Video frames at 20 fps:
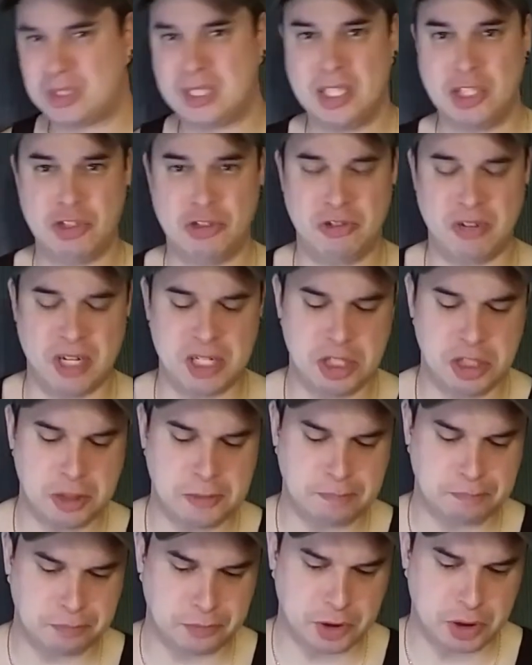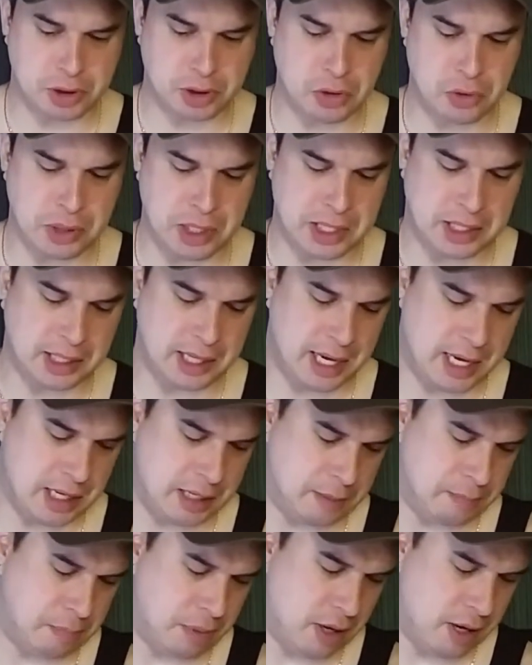Let's try some cookie cake
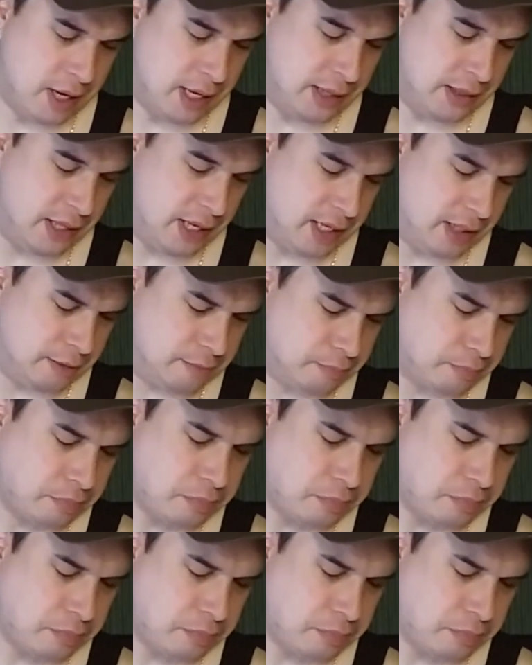pie thing.